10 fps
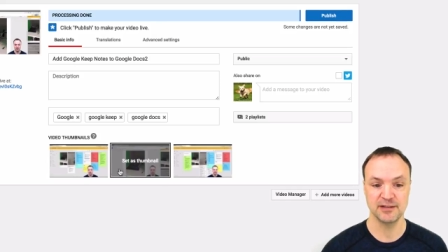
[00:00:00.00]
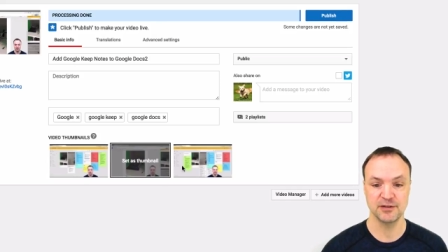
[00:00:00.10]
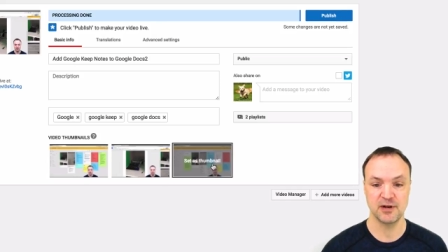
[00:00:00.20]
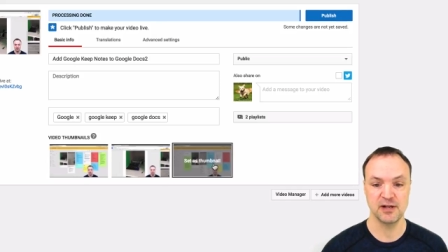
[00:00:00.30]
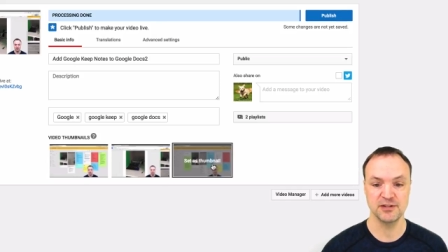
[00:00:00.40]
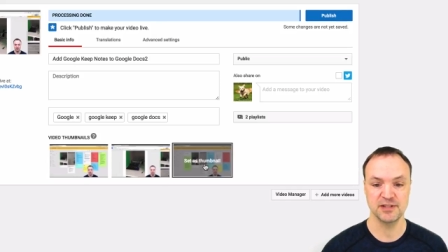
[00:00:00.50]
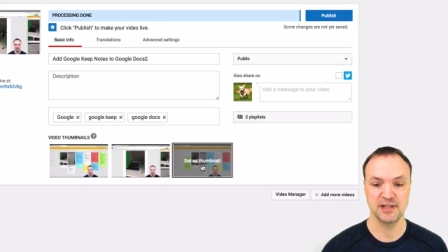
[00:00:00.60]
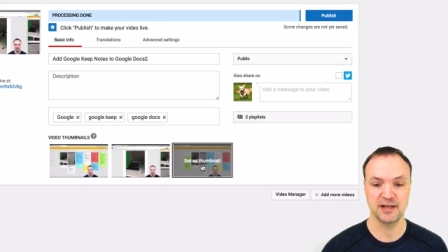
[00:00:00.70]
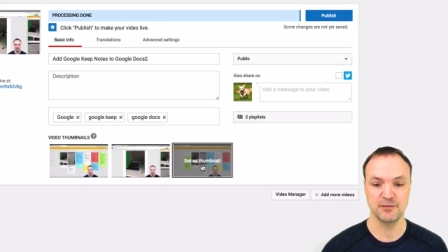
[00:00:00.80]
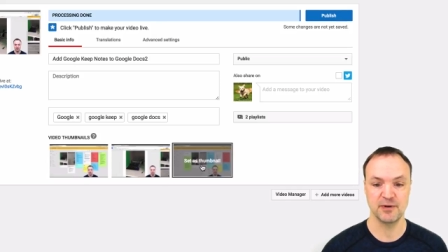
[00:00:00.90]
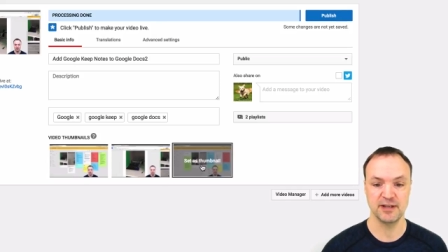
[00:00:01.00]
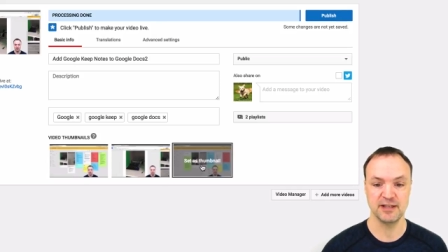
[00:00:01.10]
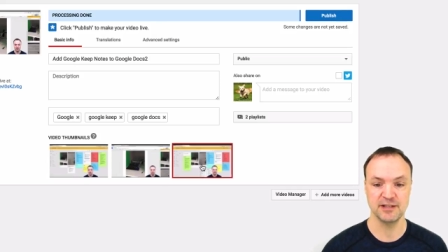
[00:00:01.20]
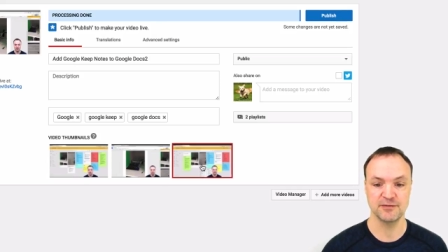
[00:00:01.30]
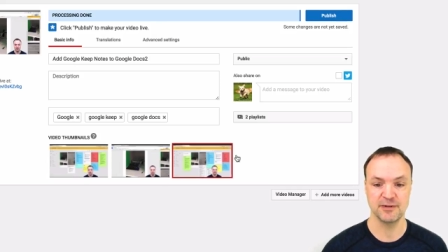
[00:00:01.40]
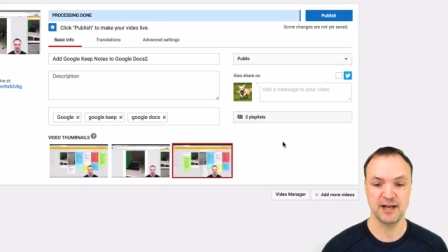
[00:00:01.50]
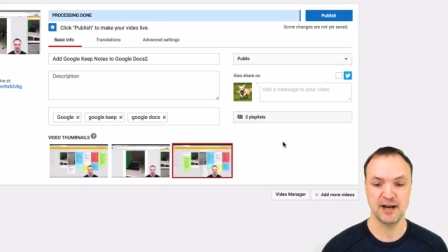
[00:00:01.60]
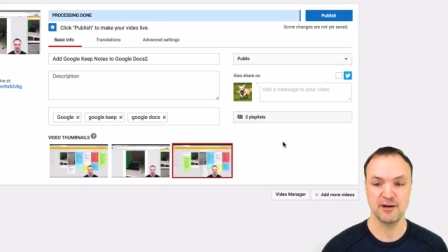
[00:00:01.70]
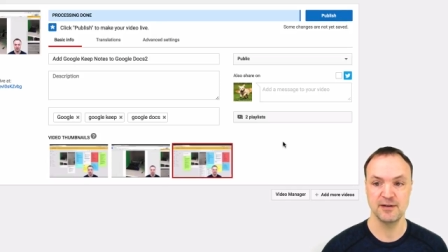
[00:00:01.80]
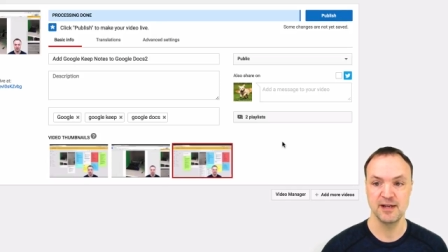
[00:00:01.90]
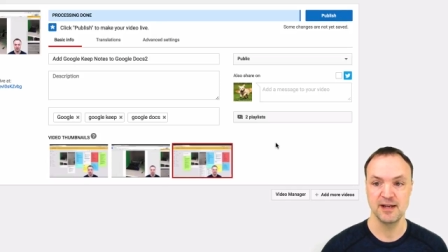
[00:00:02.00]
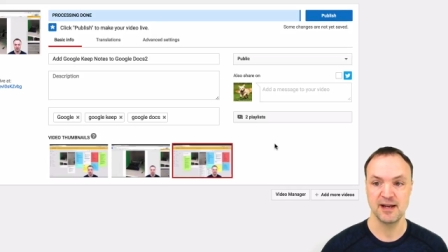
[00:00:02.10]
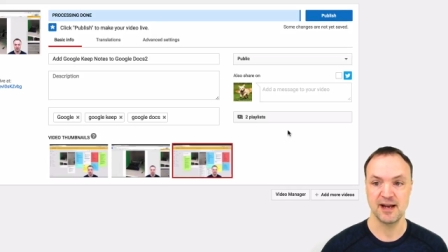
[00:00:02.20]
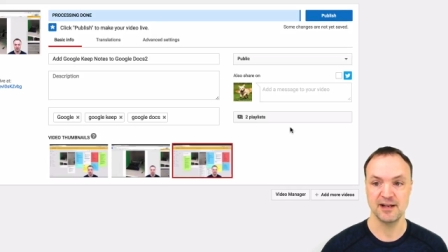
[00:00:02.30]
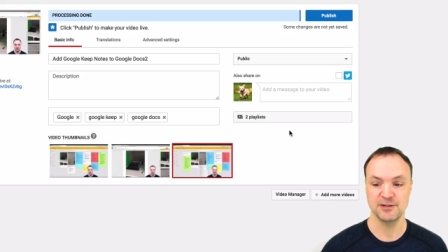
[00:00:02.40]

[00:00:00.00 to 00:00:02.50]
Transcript: So I'll just select one of these for now as